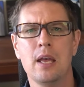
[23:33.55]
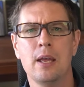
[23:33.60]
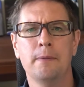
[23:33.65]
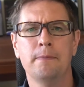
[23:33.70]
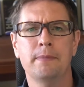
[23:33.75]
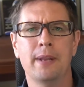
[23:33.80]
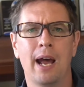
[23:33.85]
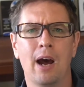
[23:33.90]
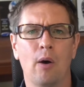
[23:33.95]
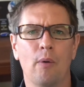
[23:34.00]

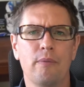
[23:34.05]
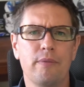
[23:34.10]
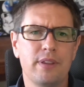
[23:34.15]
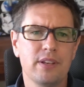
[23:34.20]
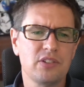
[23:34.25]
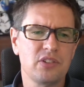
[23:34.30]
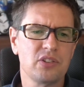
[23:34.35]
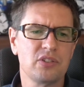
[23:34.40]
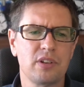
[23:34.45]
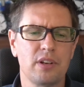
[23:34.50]
Now, this
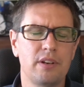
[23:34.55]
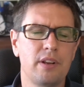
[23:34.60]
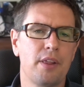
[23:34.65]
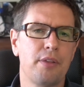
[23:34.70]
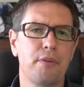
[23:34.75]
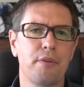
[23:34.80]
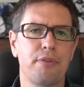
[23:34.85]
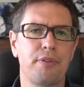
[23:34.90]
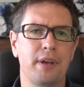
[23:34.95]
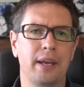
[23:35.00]
is another
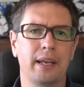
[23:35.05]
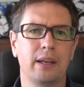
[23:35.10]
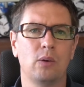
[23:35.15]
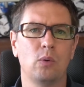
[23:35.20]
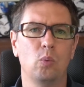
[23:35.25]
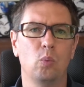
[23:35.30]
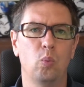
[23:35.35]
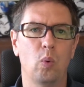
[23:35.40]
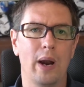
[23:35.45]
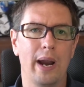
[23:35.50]
thing
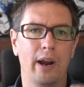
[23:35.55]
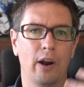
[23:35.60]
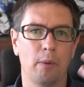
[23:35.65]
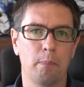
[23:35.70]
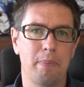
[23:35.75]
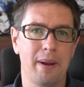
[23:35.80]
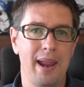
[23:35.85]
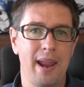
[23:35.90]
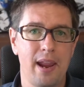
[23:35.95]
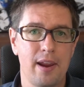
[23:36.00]
where
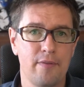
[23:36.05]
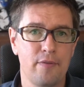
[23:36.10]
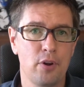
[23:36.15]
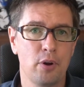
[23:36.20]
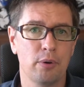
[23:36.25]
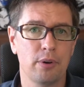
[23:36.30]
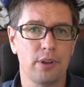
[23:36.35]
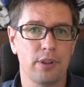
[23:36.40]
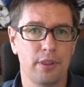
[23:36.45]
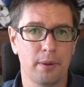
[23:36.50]

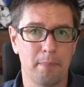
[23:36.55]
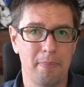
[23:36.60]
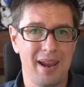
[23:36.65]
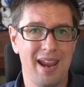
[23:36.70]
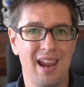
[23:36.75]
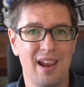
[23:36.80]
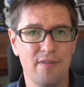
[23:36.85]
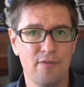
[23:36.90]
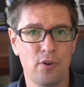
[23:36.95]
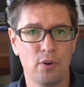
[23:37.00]
the
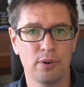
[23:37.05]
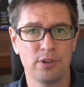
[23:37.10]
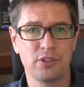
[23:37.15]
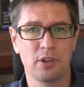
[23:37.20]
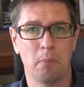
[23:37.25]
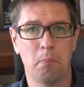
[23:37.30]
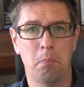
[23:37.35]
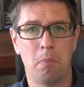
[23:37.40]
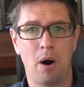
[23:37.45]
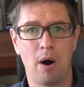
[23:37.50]

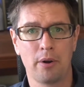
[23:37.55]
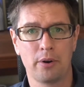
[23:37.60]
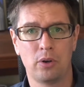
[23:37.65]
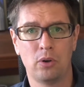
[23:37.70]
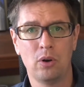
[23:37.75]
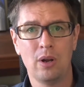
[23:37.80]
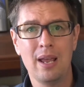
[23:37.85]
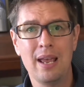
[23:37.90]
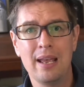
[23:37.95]
behaviorism model